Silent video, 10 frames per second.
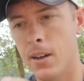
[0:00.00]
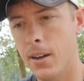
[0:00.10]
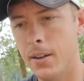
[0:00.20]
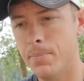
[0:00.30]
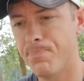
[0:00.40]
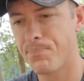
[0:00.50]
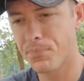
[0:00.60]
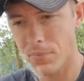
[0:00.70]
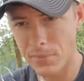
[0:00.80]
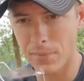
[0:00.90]

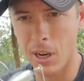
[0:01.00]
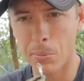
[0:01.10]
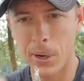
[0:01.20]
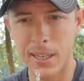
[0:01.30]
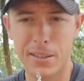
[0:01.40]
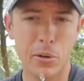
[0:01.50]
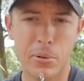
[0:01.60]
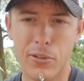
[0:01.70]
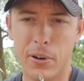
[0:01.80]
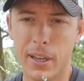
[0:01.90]
But I still
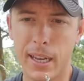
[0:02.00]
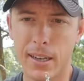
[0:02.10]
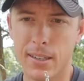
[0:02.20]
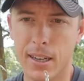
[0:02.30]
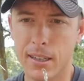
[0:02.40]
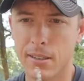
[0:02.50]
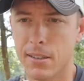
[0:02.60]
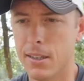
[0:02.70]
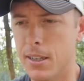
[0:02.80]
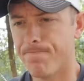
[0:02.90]
prefer the hand ties.
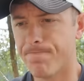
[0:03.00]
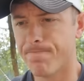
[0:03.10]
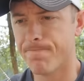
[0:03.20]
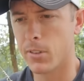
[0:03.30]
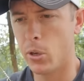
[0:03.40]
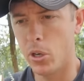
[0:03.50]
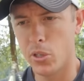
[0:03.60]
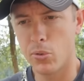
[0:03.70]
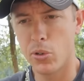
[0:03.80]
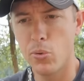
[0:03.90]
You
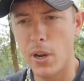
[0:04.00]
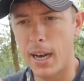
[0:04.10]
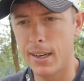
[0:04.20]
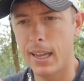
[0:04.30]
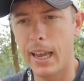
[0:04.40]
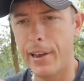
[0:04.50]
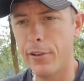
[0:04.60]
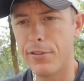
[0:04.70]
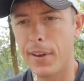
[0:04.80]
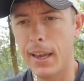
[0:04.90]
also do not have